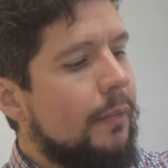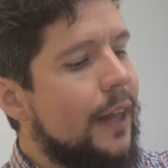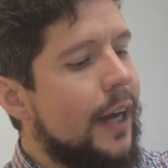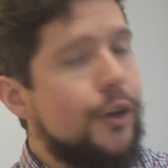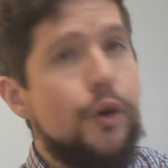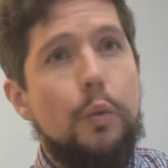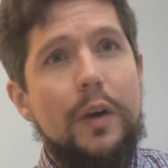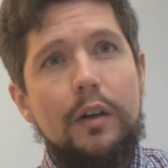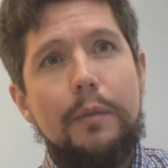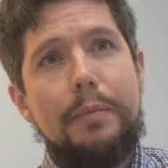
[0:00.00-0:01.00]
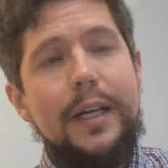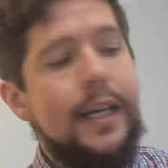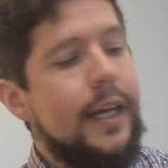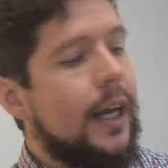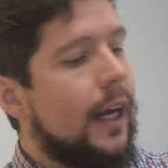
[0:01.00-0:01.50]
then you will
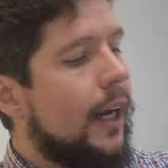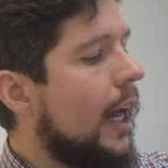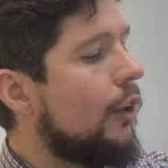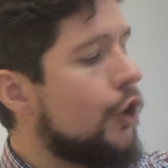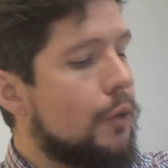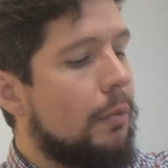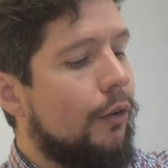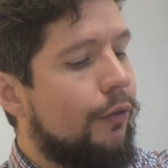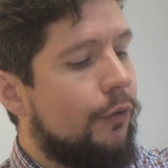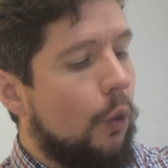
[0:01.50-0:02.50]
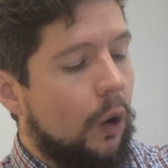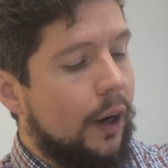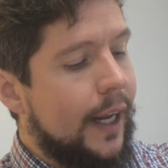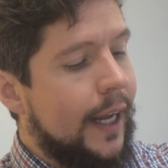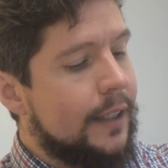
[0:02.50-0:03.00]
be eligible
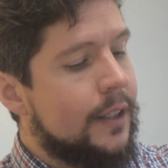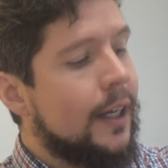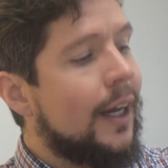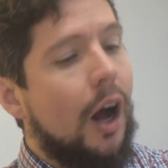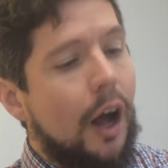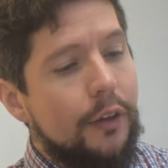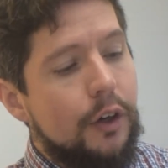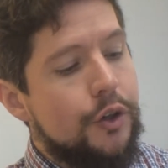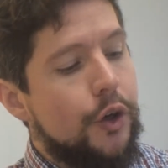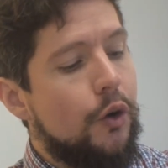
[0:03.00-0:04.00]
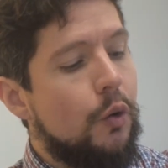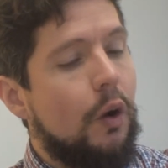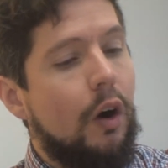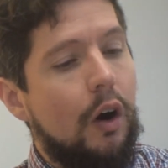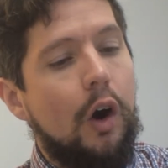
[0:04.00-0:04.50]
for it. Others who
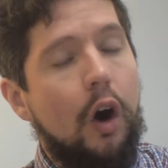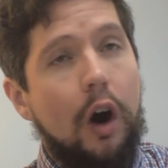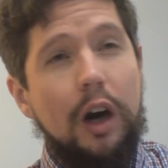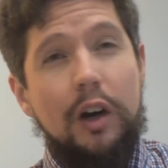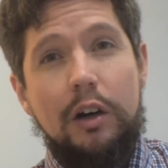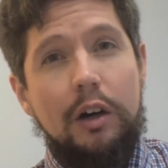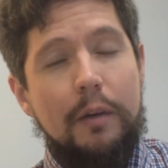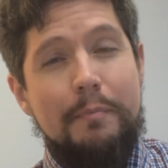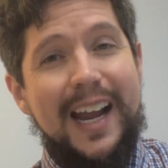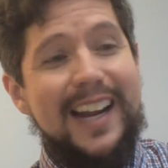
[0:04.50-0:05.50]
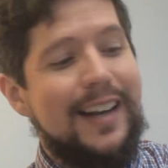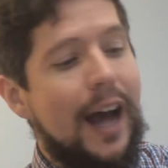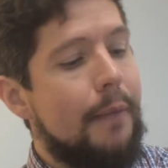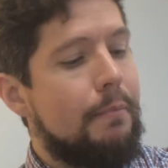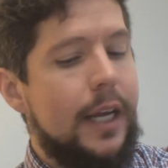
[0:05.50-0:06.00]
are or may
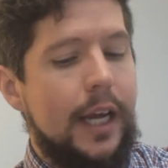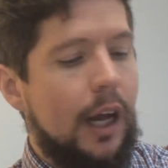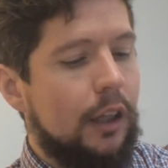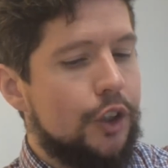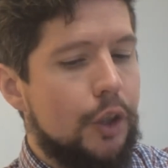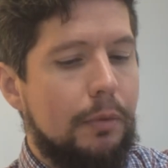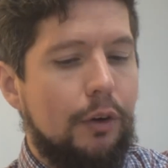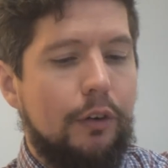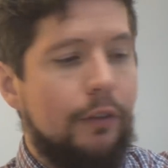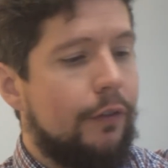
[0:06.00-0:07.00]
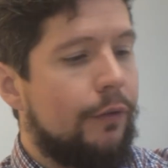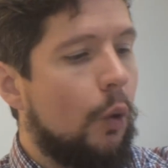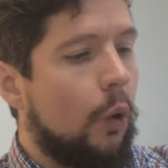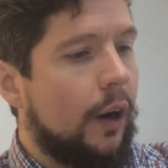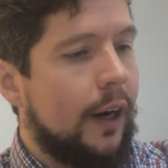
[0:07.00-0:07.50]
not be eligible
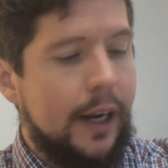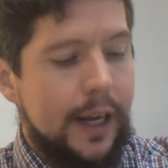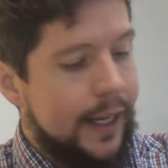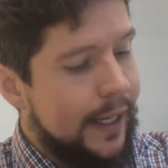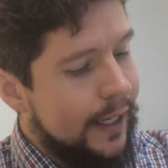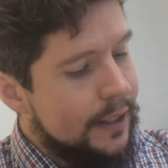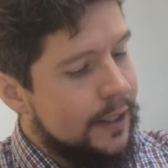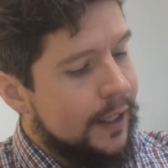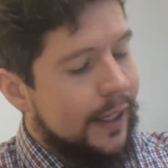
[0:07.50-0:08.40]
for it